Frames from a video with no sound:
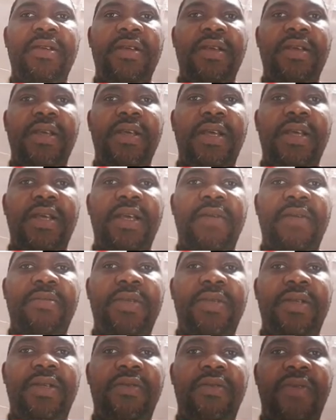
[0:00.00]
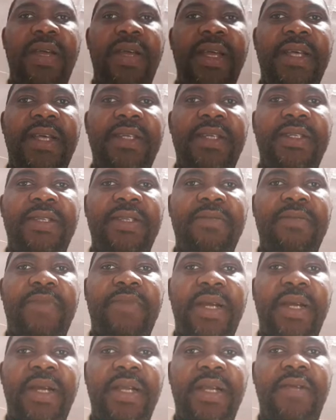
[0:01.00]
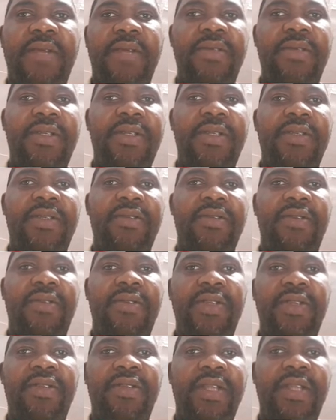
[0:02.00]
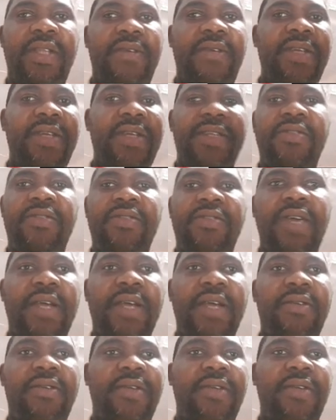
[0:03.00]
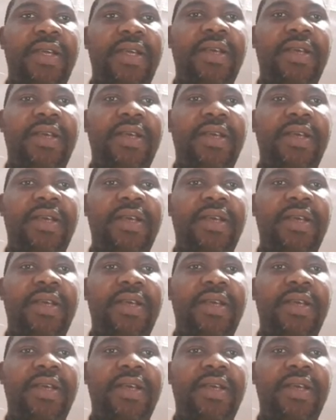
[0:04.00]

the wire is parallel, is horizontal. There is no angle here.